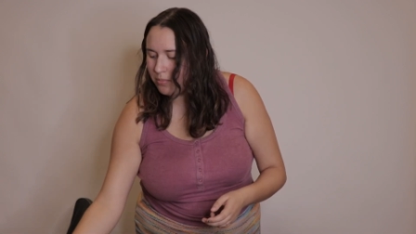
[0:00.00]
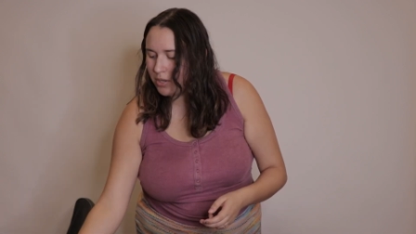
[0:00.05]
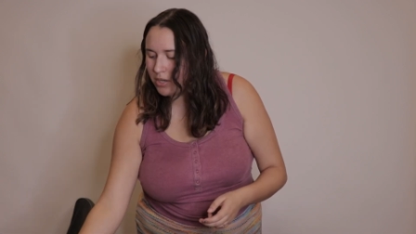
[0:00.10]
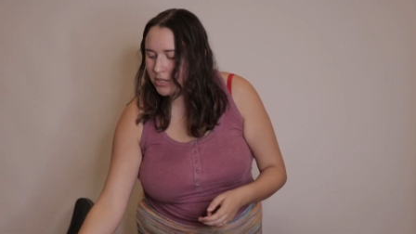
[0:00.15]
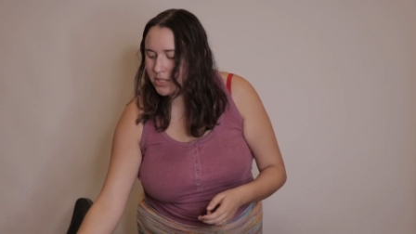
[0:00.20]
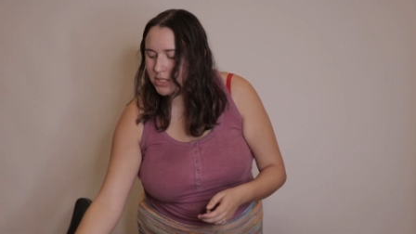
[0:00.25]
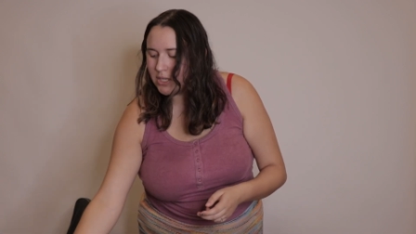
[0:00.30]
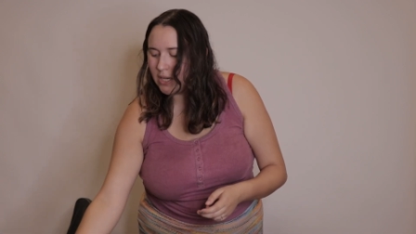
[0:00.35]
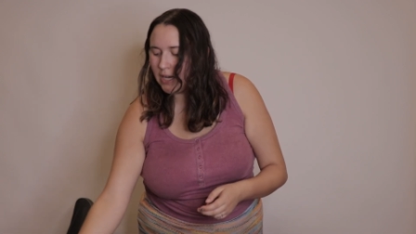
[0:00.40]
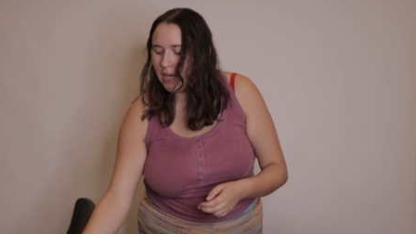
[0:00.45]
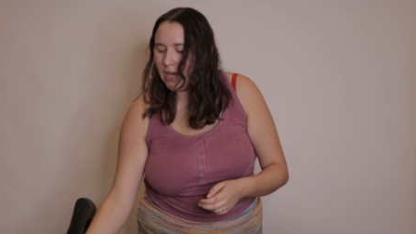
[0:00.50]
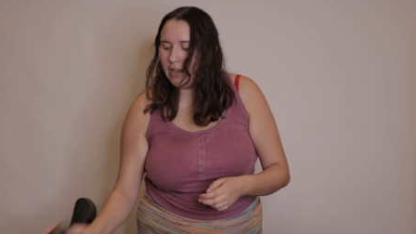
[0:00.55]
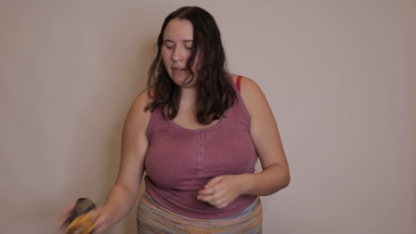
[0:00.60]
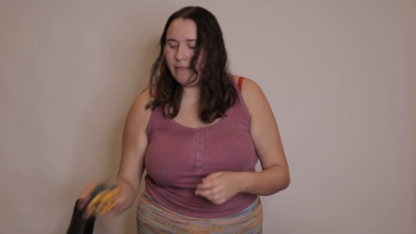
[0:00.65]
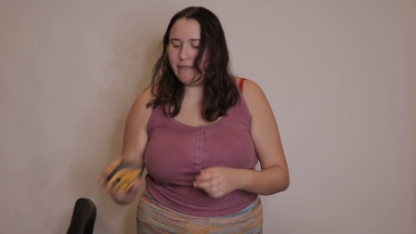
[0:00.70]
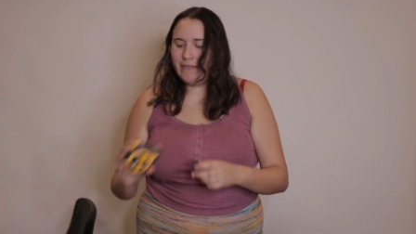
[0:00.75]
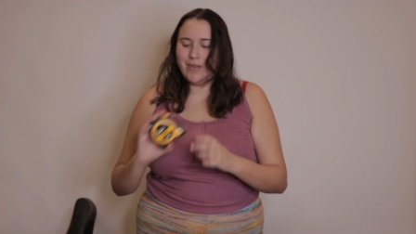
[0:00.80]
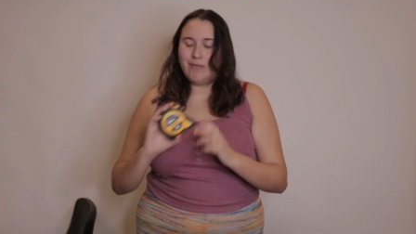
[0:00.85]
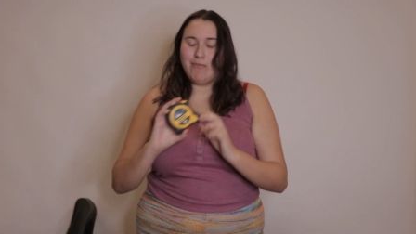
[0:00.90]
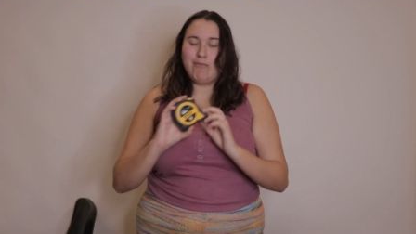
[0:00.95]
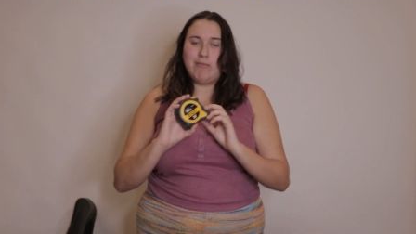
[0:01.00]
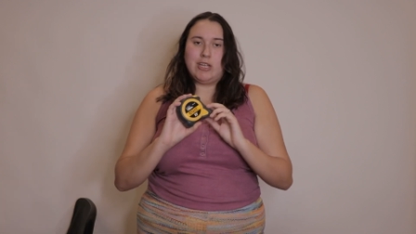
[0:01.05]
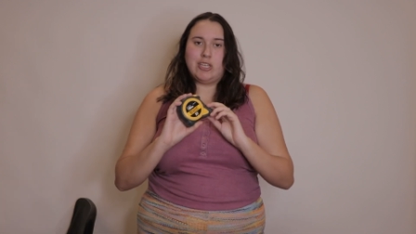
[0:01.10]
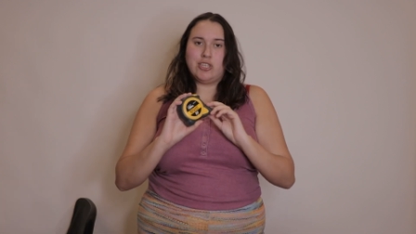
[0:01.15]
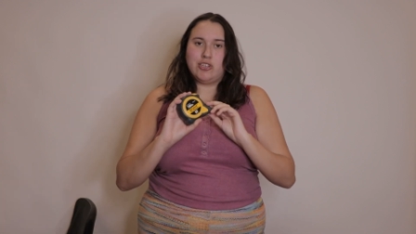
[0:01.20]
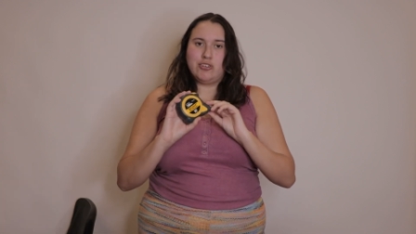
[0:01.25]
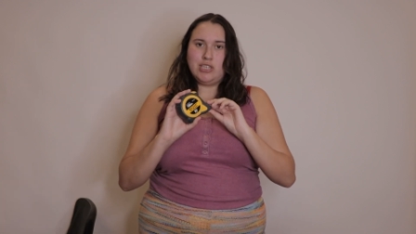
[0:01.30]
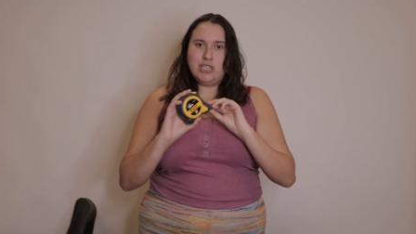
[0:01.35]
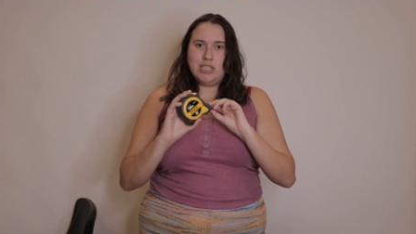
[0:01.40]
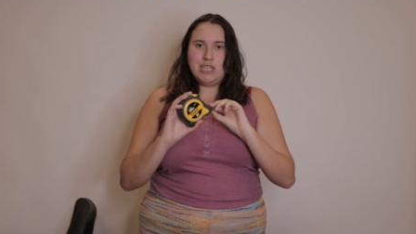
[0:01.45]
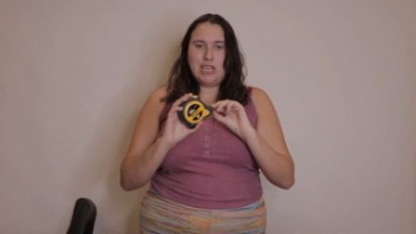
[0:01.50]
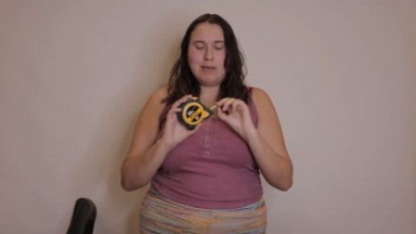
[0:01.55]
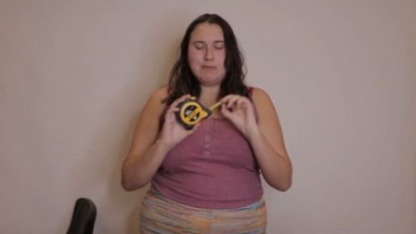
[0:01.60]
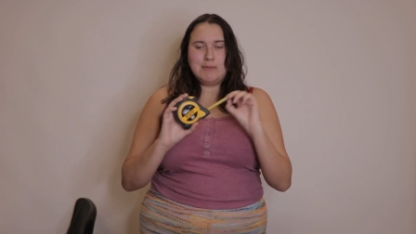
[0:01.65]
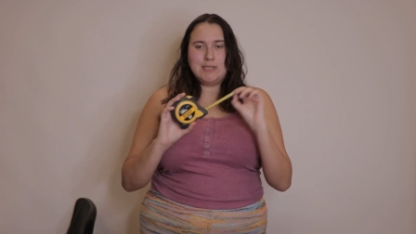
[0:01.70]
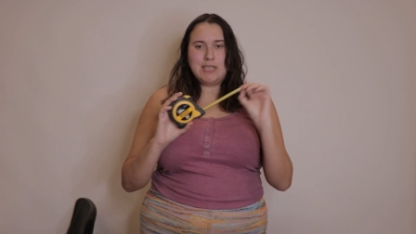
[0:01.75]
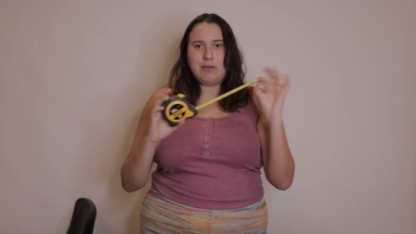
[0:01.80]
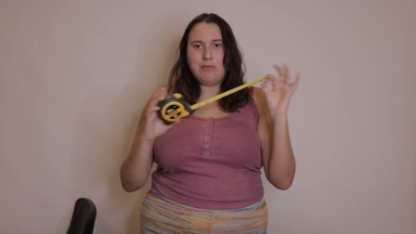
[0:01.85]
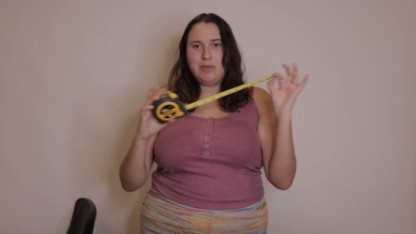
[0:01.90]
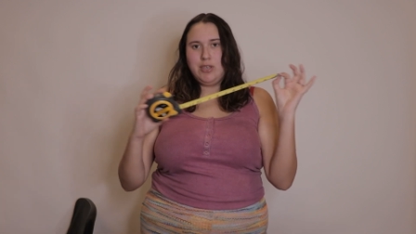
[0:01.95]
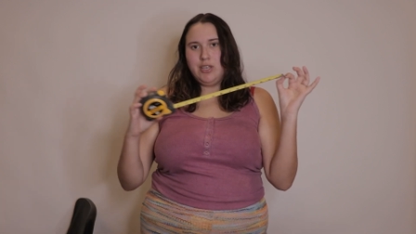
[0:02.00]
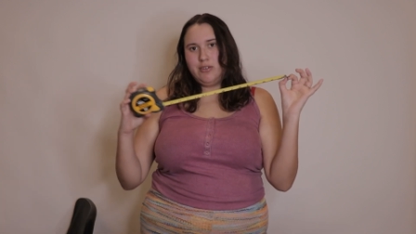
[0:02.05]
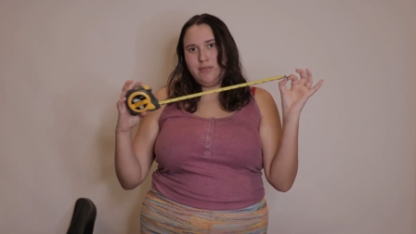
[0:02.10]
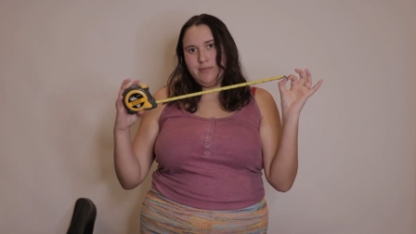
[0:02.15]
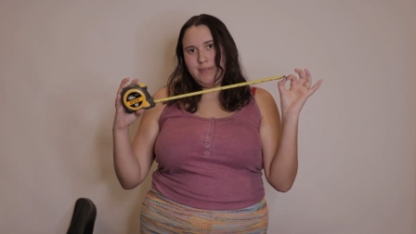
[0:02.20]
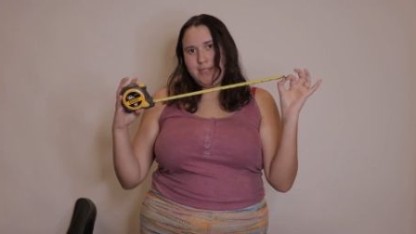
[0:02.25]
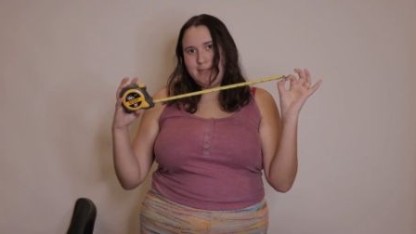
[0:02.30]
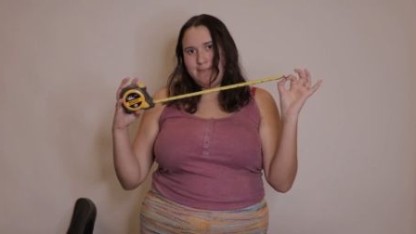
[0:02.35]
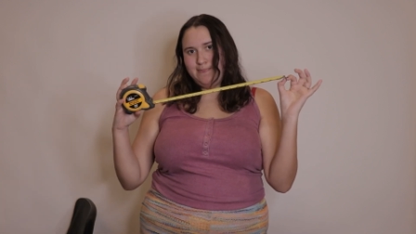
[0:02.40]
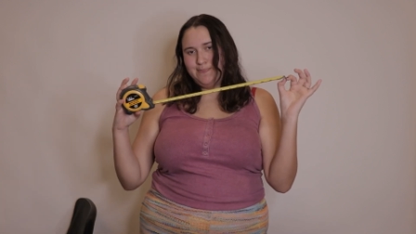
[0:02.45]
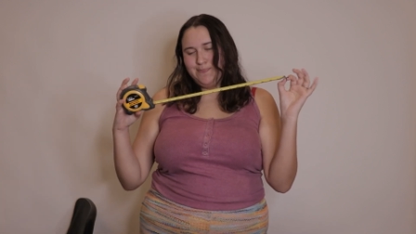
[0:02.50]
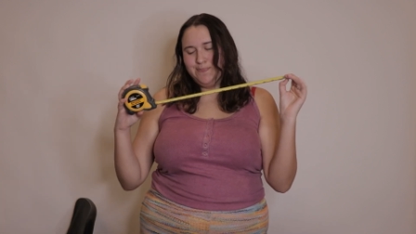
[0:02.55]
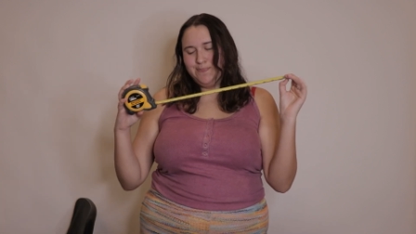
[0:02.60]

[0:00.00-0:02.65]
We also have measuring tapes that we use.